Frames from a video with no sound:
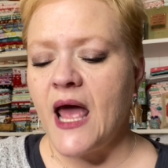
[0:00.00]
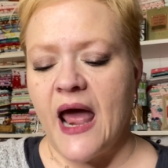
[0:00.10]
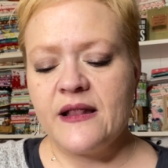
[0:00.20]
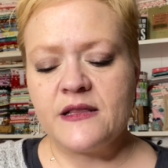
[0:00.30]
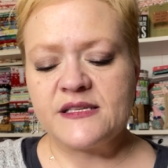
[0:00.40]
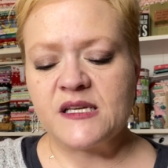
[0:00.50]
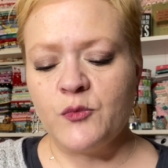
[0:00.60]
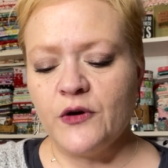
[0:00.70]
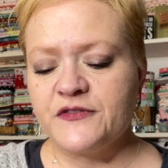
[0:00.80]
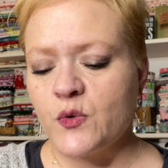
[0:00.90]
and in the
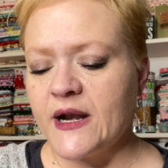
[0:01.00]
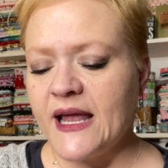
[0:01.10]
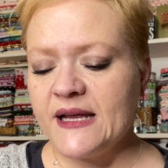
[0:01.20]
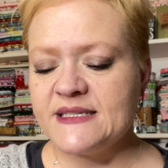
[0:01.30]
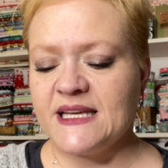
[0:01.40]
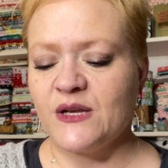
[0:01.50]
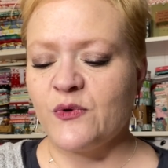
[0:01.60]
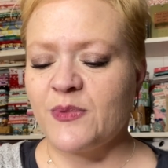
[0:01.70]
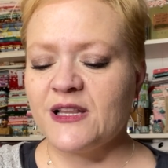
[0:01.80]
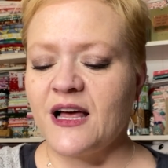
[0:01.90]
summer of 2018, we
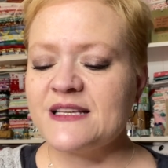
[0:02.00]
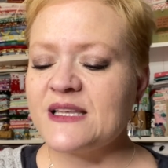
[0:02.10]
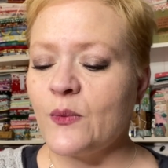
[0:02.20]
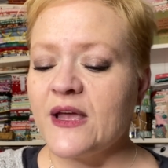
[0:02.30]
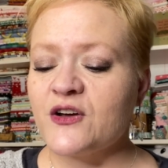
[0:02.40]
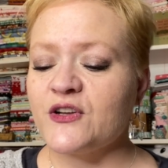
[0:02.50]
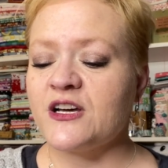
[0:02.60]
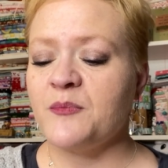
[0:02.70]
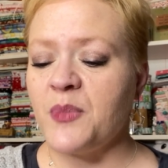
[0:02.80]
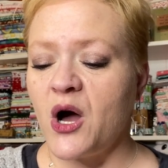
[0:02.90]
realized that we could
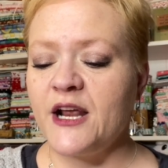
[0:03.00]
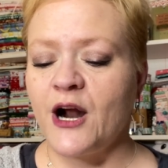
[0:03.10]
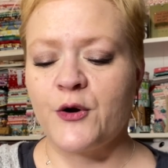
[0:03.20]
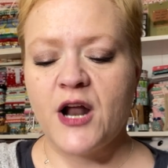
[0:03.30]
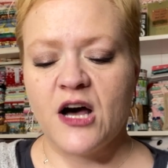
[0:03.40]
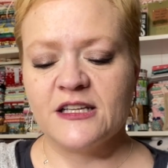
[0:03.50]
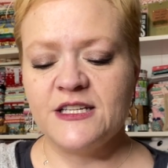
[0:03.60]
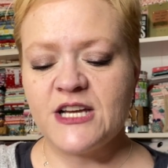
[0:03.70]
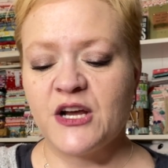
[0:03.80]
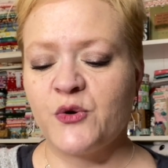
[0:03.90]
combine our
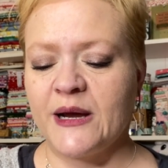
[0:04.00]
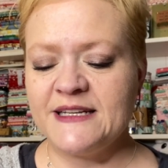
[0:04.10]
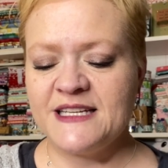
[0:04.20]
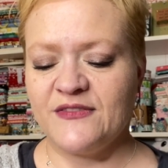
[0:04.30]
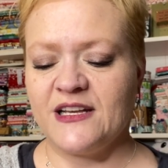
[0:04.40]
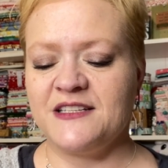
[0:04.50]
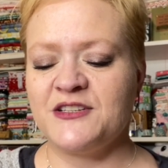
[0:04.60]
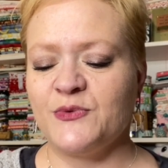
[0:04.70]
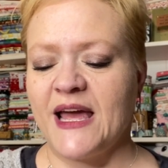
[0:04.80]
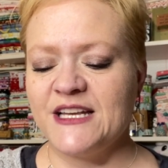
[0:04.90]
knowledge and creativity
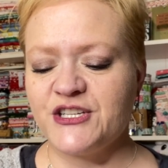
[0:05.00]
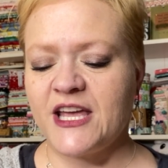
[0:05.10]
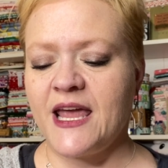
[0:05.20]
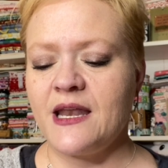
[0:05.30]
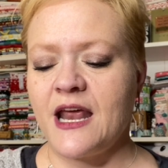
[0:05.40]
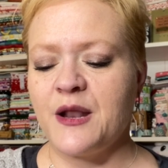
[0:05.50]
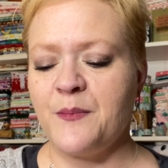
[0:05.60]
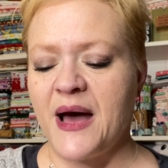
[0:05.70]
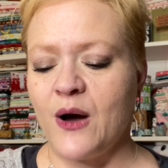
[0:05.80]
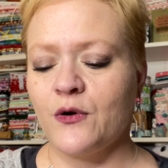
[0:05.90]
to educate and
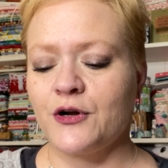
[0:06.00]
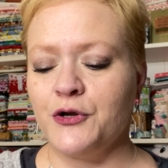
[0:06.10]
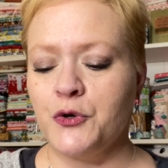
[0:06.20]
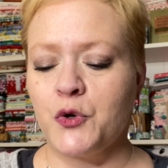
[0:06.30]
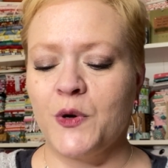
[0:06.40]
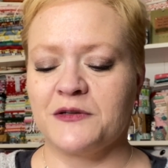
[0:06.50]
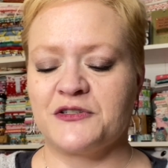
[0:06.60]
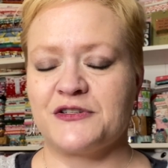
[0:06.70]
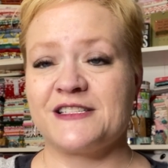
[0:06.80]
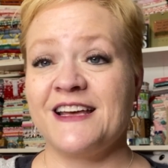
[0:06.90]
empower new
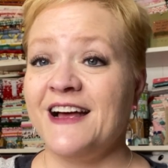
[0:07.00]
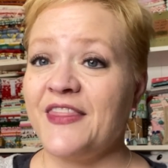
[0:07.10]
quilters.